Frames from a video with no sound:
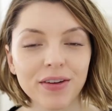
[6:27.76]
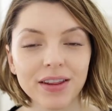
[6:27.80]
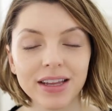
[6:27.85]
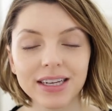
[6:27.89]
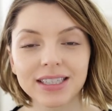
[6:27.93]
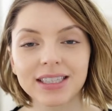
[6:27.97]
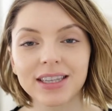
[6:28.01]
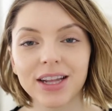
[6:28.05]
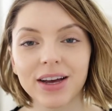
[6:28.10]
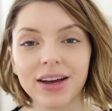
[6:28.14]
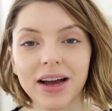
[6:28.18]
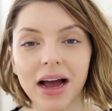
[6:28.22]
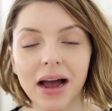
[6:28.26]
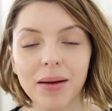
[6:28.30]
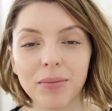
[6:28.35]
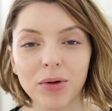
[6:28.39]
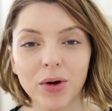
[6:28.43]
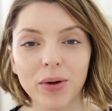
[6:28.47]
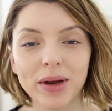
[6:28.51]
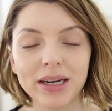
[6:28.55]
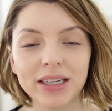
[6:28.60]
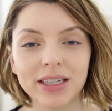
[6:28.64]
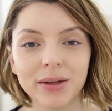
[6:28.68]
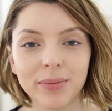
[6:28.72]
For this look, I'm
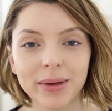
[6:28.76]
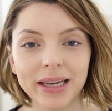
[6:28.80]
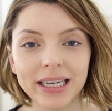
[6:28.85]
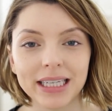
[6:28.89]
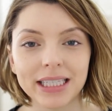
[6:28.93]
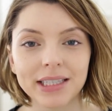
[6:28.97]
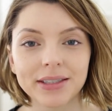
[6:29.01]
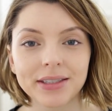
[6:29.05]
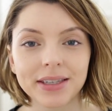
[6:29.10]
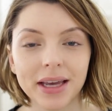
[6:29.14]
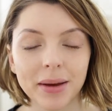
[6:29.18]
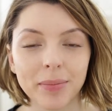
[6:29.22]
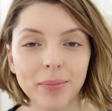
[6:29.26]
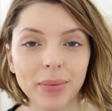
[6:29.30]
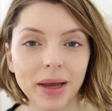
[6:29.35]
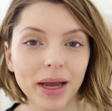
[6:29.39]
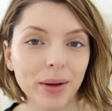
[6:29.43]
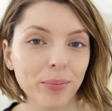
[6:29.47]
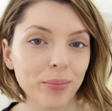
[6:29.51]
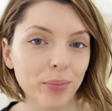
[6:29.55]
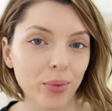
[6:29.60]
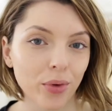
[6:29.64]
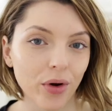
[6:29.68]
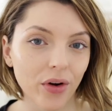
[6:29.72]
going to be
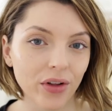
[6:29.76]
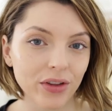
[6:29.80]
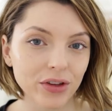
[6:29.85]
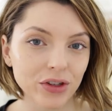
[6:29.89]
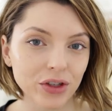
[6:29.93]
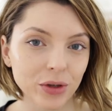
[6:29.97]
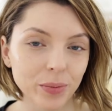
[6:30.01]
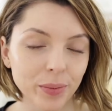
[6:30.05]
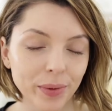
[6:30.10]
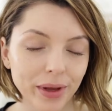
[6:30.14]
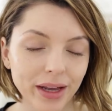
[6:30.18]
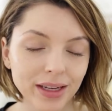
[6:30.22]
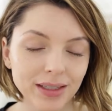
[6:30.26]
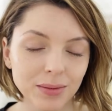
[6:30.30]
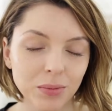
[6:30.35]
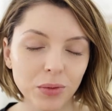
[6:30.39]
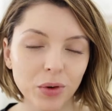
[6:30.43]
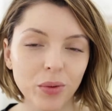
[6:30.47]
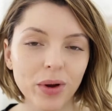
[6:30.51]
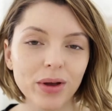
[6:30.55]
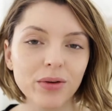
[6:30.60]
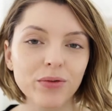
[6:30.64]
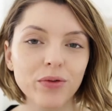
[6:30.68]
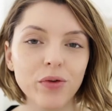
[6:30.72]
skipping bronzer because I'm
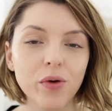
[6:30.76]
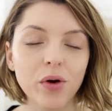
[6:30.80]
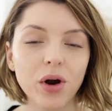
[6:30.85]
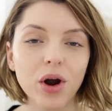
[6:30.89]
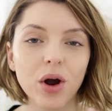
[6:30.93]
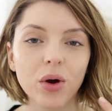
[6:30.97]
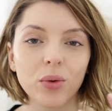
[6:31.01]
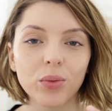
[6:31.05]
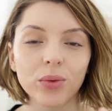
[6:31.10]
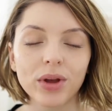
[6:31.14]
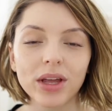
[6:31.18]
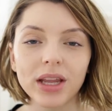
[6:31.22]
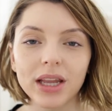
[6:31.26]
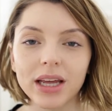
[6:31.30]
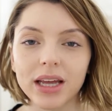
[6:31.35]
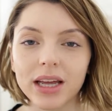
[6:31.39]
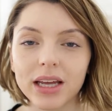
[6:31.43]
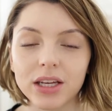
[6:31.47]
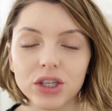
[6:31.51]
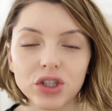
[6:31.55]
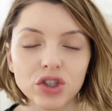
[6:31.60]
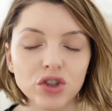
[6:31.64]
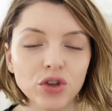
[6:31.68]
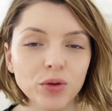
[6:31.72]
going for a
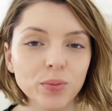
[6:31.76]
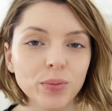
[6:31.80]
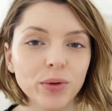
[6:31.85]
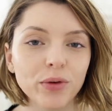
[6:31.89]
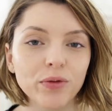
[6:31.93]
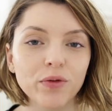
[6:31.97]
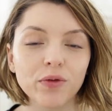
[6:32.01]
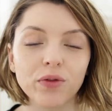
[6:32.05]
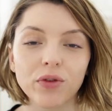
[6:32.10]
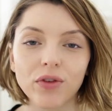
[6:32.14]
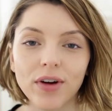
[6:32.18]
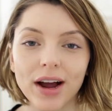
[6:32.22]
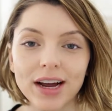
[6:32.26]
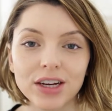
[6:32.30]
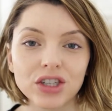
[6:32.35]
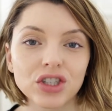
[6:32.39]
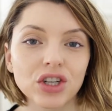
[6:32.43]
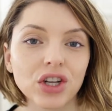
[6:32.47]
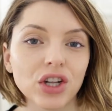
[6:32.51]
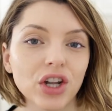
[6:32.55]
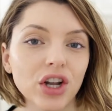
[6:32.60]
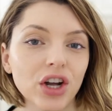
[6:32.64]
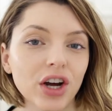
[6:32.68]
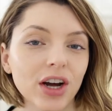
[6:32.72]
really super
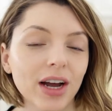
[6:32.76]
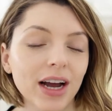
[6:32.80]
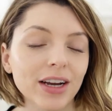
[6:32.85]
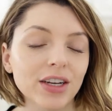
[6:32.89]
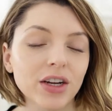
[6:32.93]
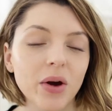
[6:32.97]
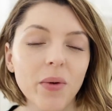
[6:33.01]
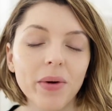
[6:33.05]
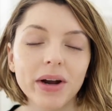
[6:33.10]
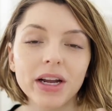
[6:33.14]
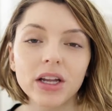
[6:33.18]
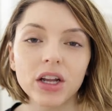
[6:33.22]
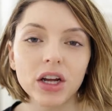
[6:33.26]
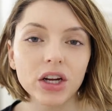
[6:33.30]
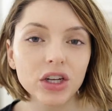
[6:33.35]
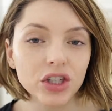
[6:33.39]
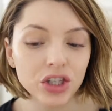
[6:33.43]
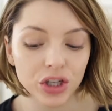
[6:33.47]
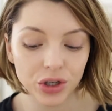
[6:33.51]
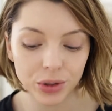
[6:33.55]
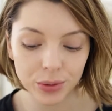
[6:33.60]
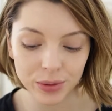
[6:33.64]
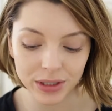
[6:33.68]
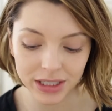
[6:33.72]
fresh look. I don't want to look
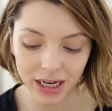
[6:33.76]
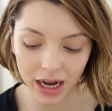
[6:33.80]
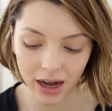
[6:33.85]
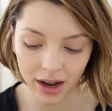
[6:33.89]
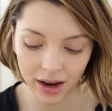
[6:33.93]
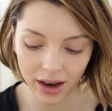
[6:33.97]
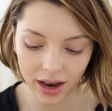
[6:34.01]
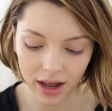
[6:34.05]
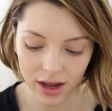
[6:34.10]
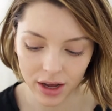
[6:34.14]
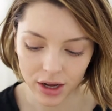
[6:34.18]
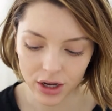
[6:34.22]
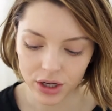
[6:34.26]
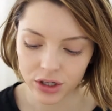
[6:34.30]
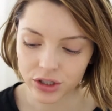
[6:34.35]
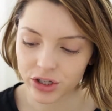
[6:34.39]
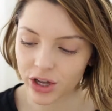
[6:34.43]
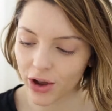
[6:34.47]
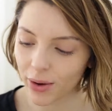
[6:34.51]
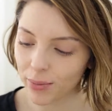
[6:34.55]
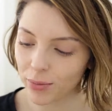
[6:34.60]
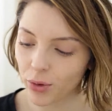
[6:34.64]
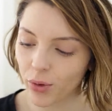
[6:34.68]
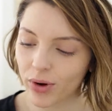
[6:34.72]
too done,
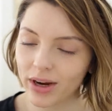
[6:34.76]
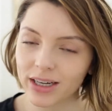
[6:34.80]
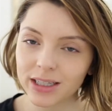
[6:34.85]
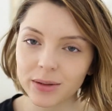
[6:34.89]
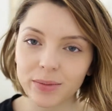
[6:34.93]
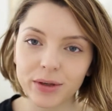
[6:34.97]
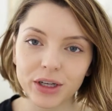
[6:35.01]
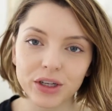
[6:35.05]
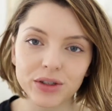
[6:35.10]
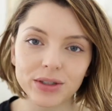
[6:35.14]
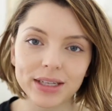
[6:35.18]
so I'm going to be